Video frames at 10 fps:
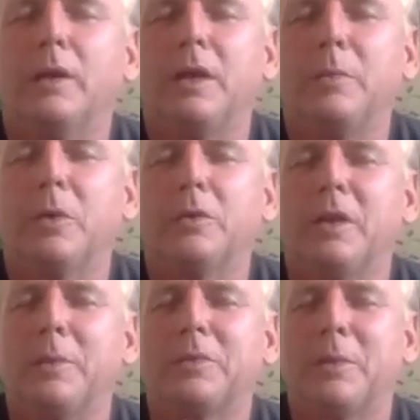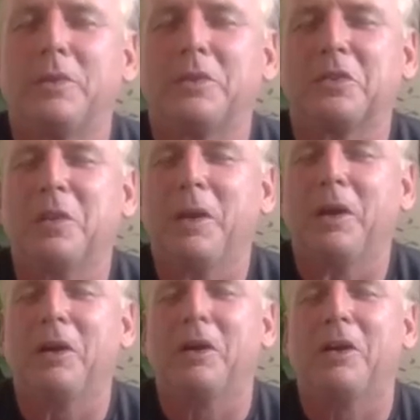Keep those hips up. This is going to be
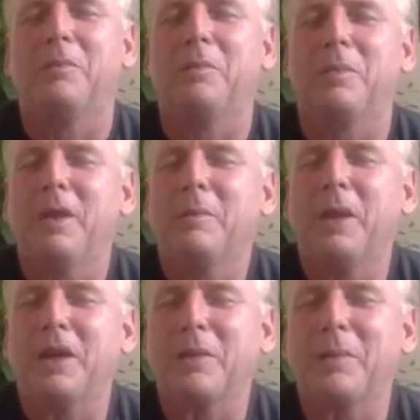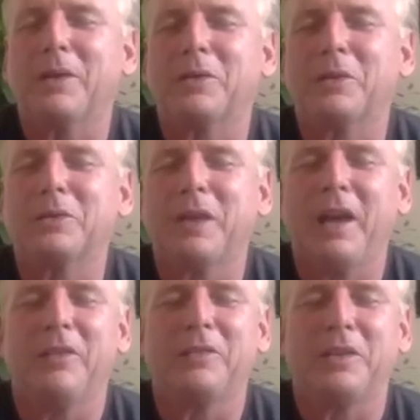hard. Make it about those
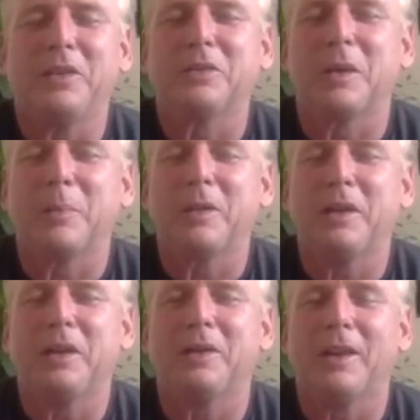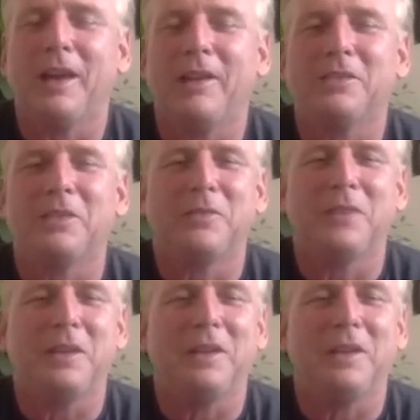calves, heels up and down, calves and feet.